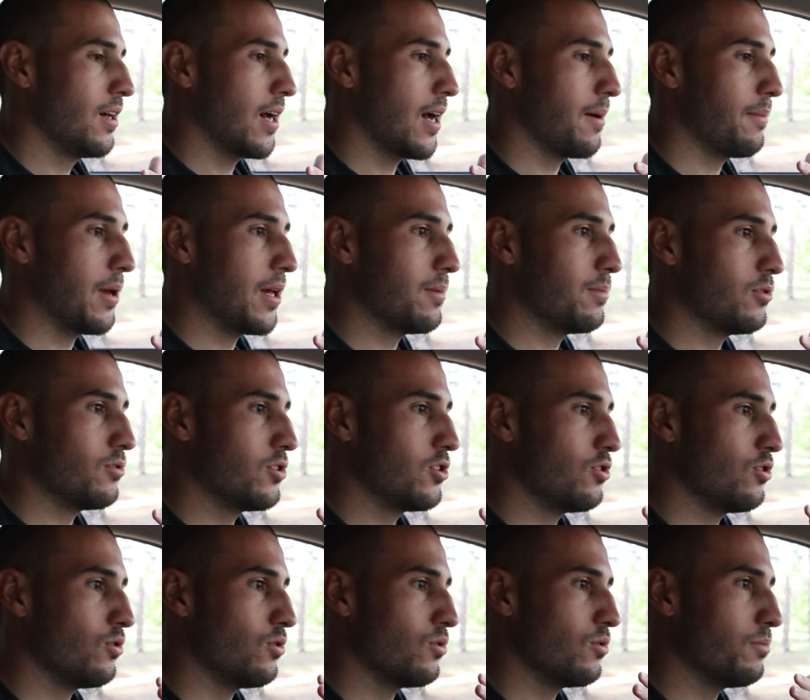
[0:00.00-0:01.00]
I'm able
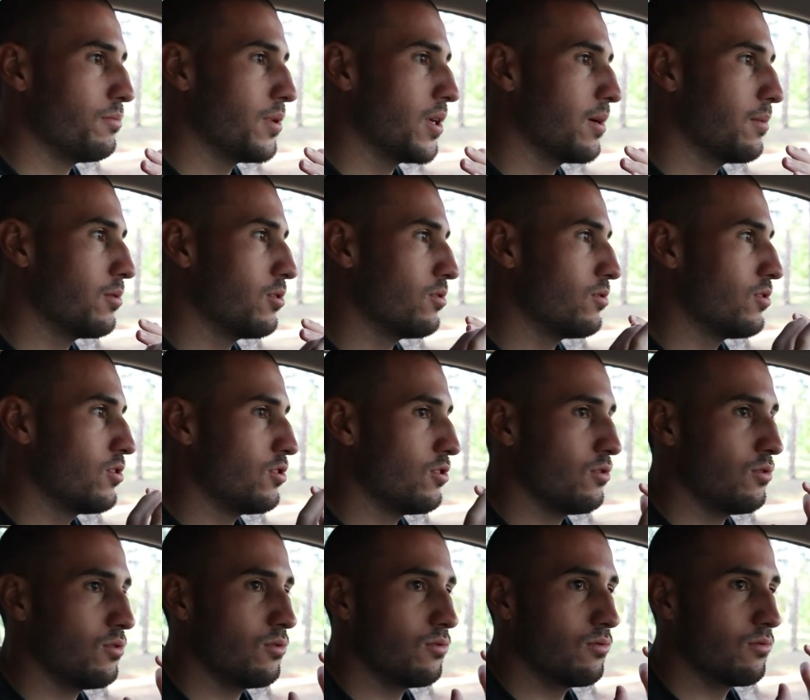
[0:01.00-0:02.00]
to be able
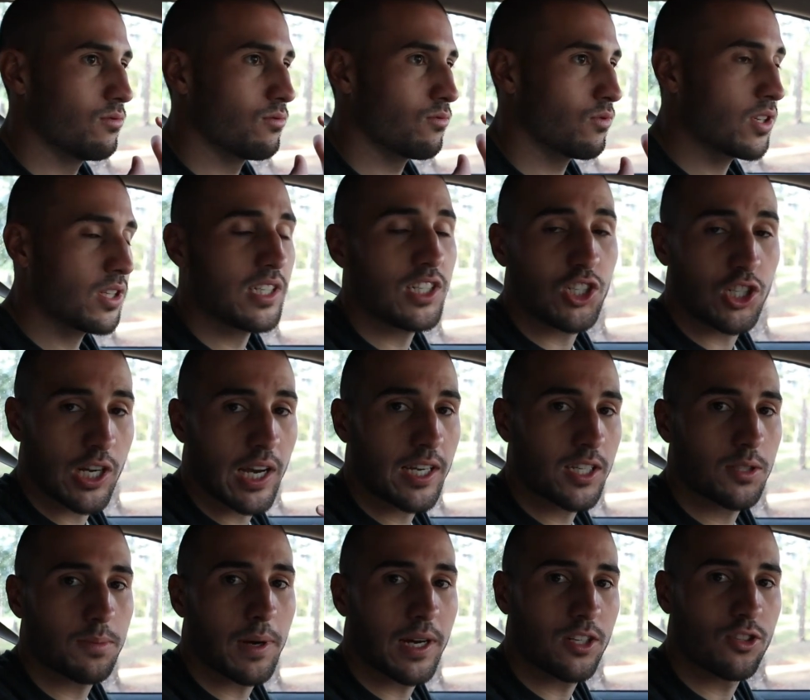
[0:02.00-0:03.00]
to really
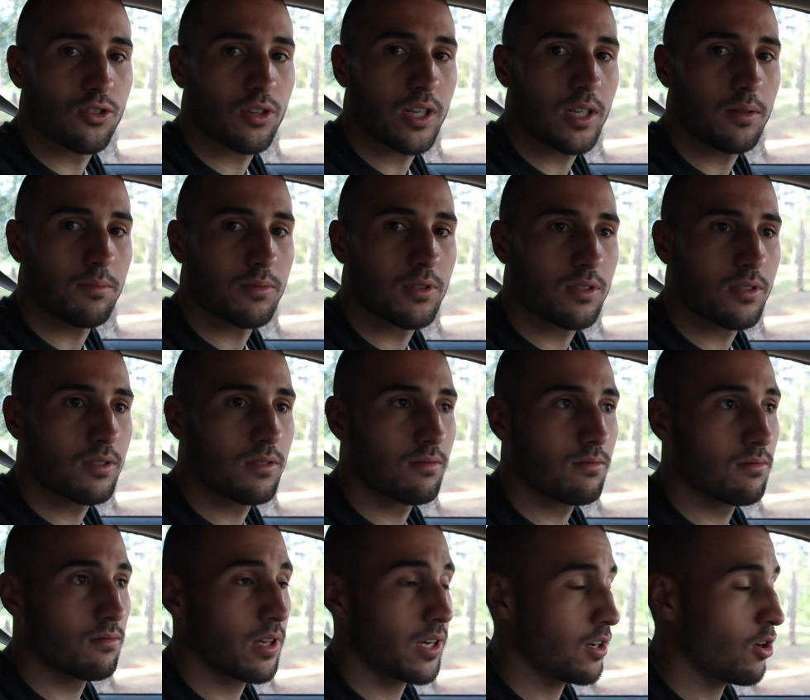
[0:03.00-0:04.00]
chase my dreams,
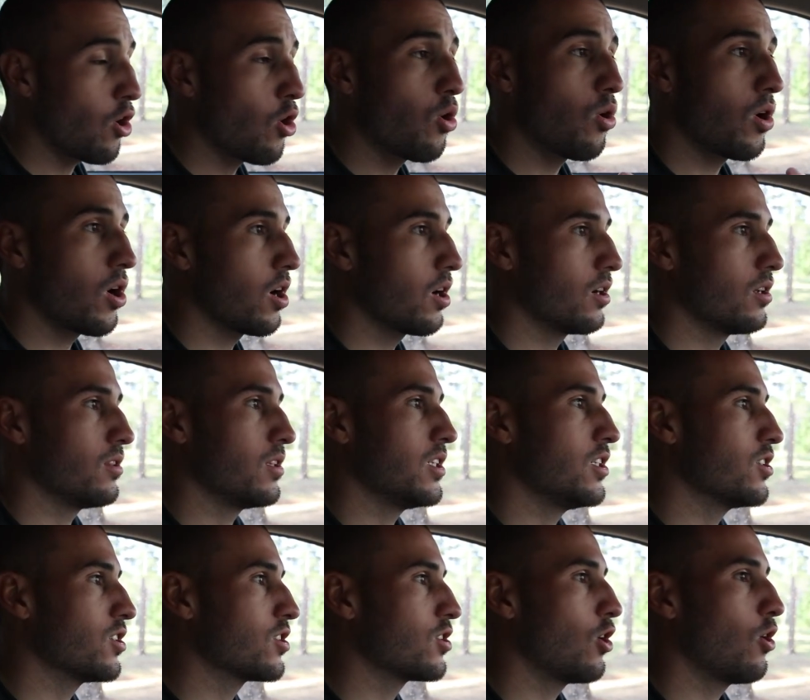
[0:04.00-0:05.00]
like, wholeheartedly.
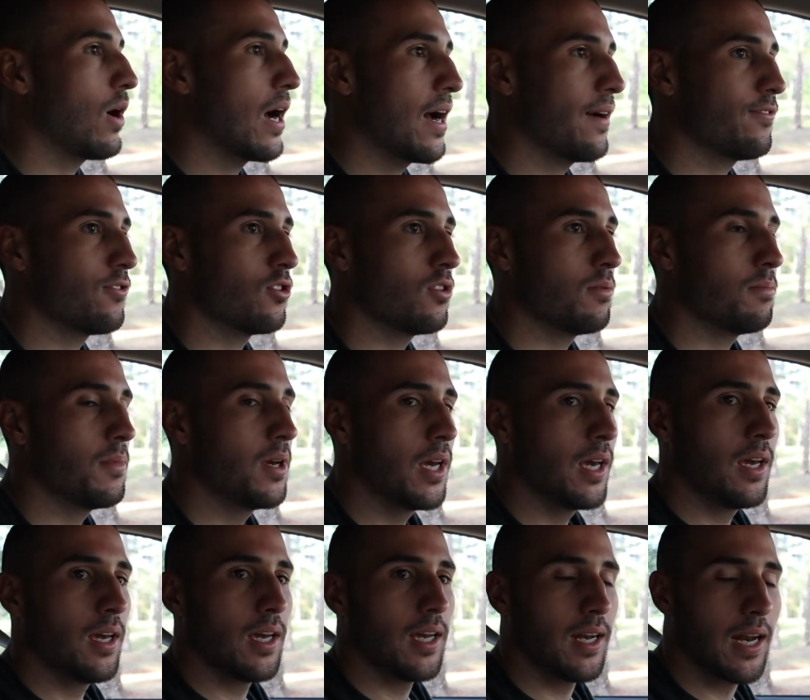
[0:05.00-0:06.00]
Just go after them
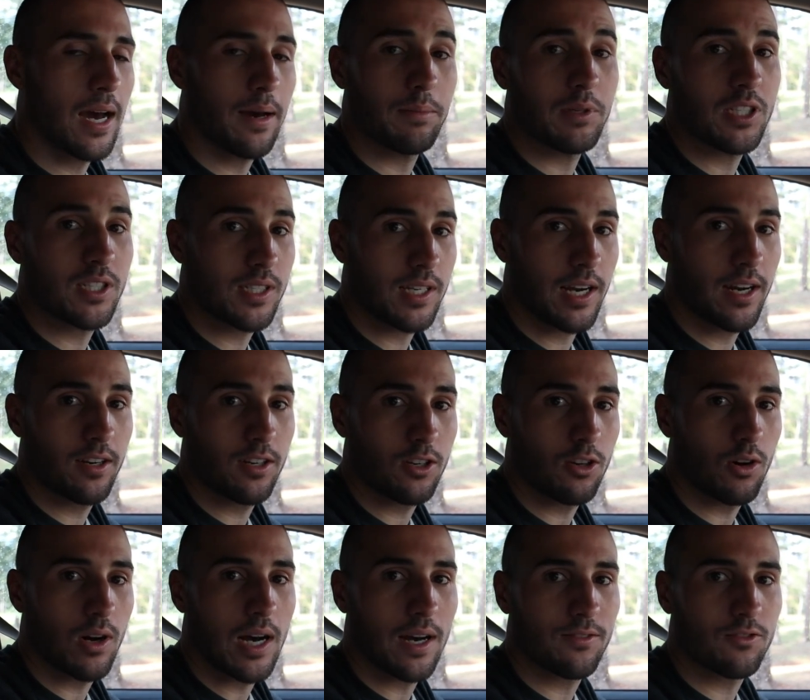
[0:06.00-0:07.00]
and not be scared to
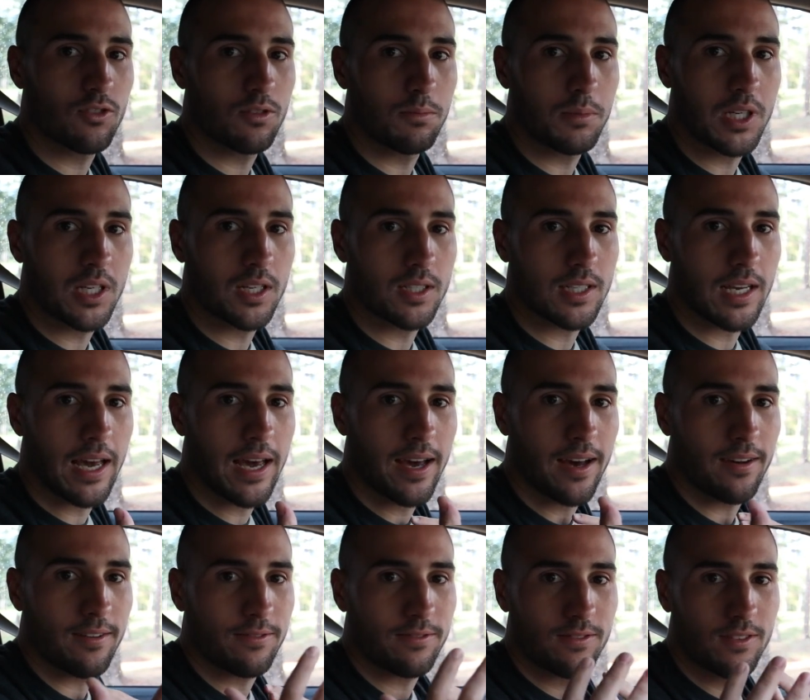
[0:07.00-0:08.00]
go after them because I
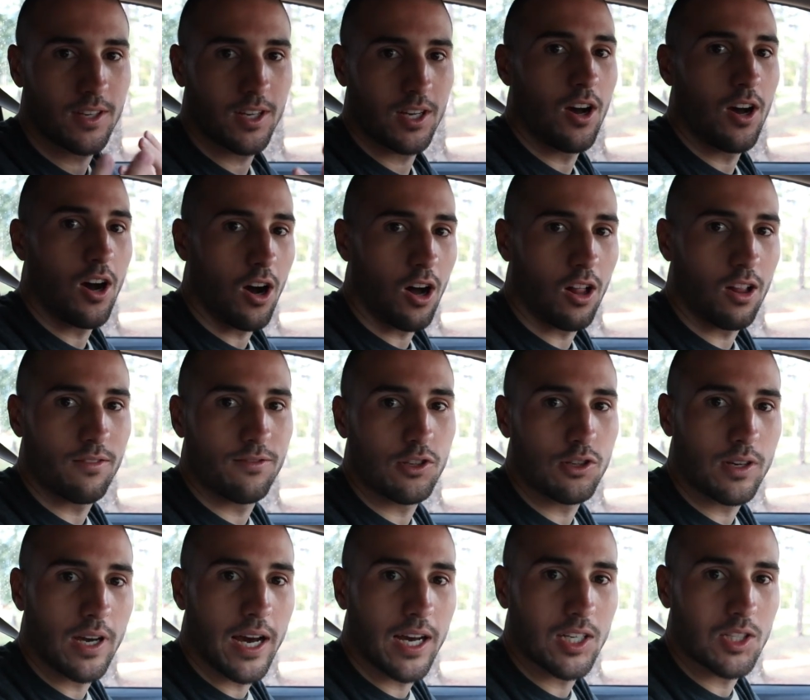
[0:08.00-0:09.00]
have all of
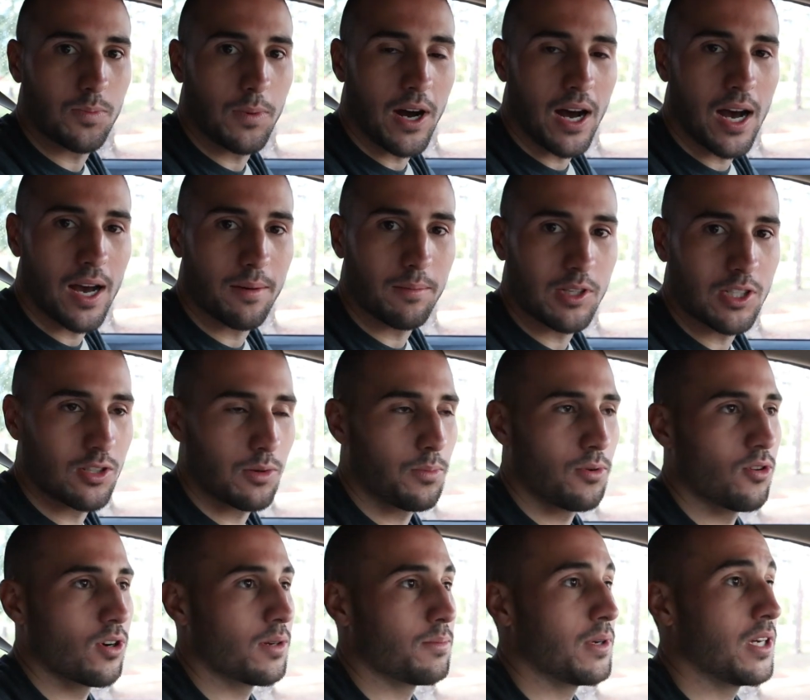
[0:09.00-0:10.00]
you guys behind me
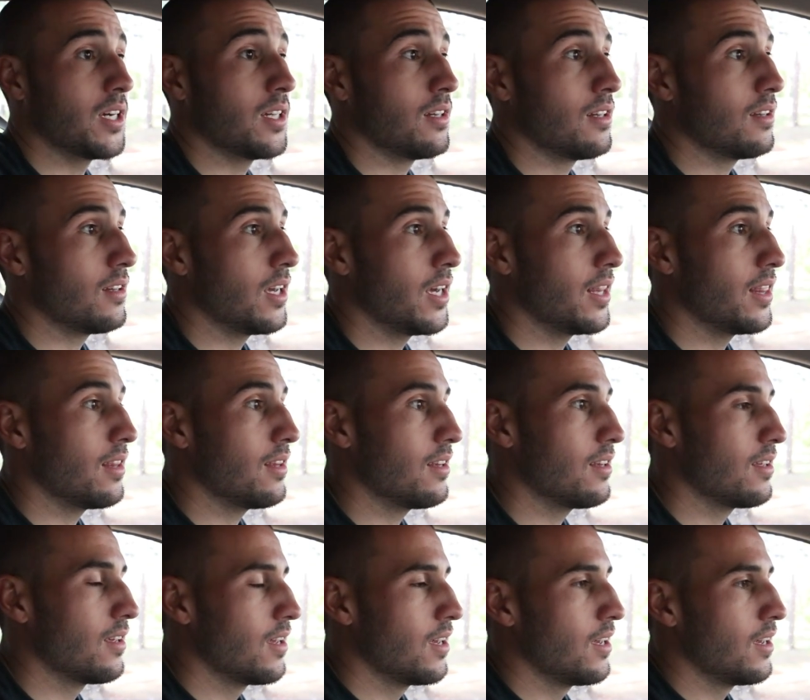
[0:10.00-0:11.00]
supporting me. And
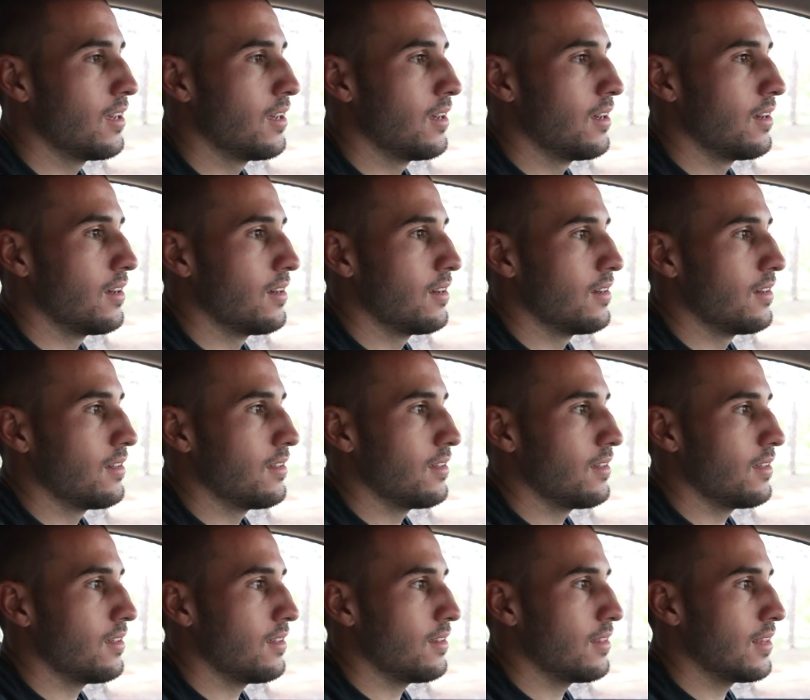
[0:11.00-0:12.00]

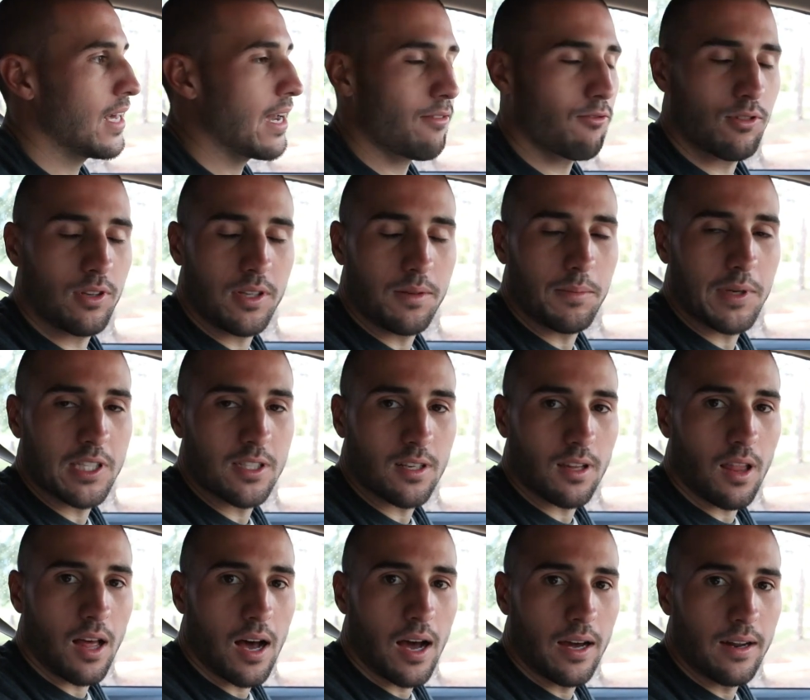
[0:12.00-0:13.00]
that really means a
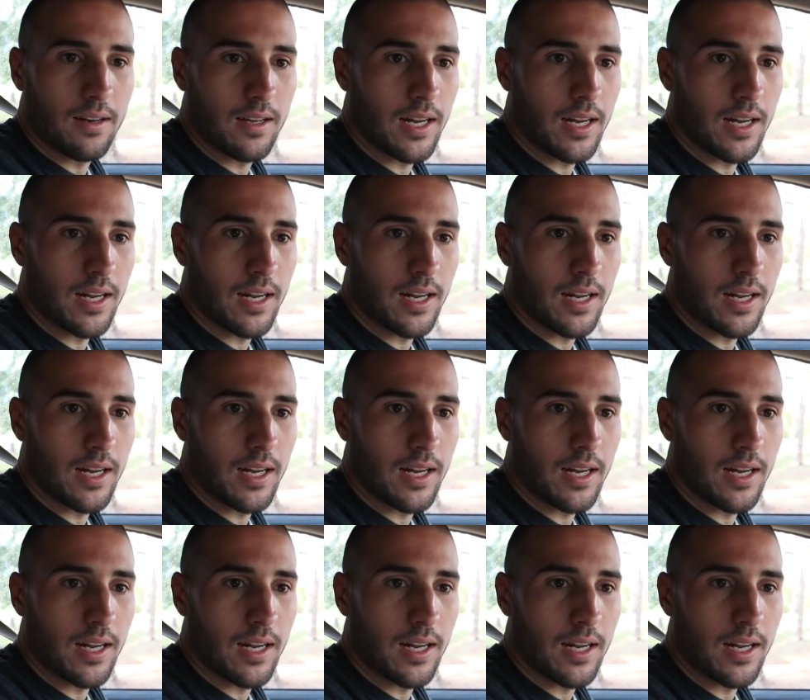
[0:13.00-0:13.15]
lot.